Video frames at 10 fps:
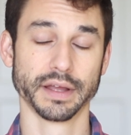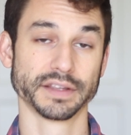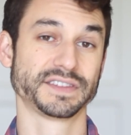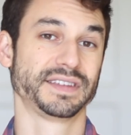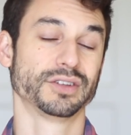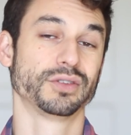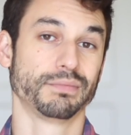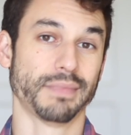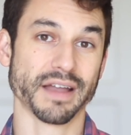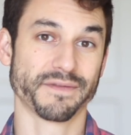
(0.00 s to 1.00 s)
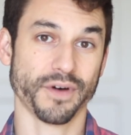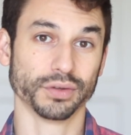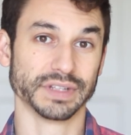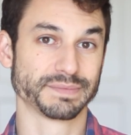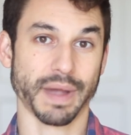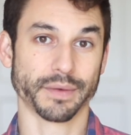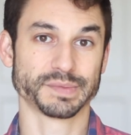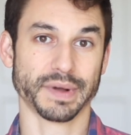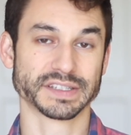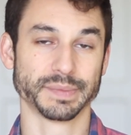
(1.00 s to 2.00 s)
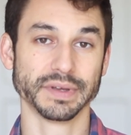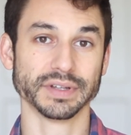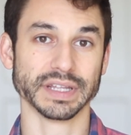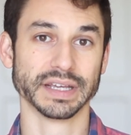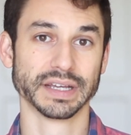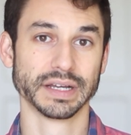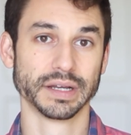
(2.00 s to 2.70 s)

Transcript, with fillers: Still my fault. It's my responsibility.